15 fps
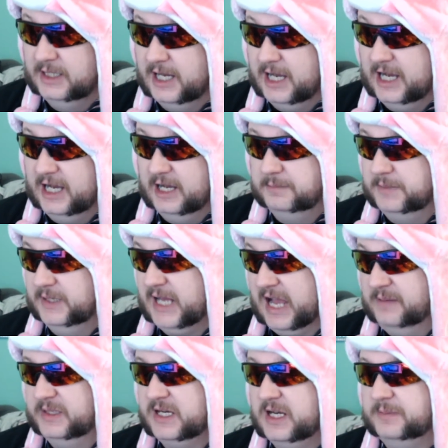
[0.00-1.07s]
But
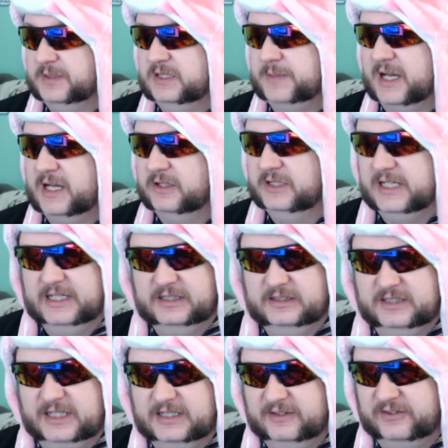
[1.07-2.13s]
I've been up and about and
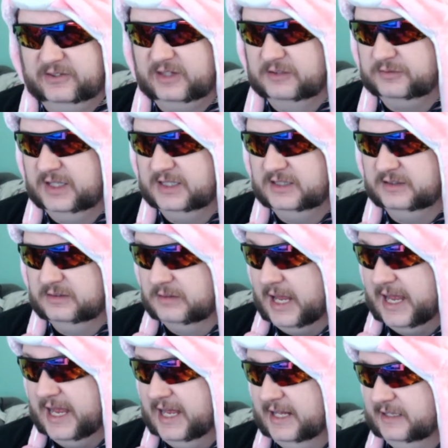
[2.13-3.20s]
getting stuff done,
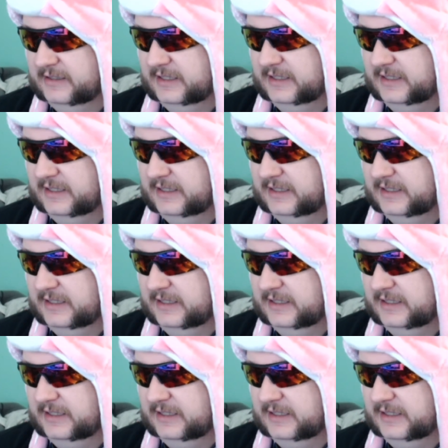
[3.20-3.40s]
and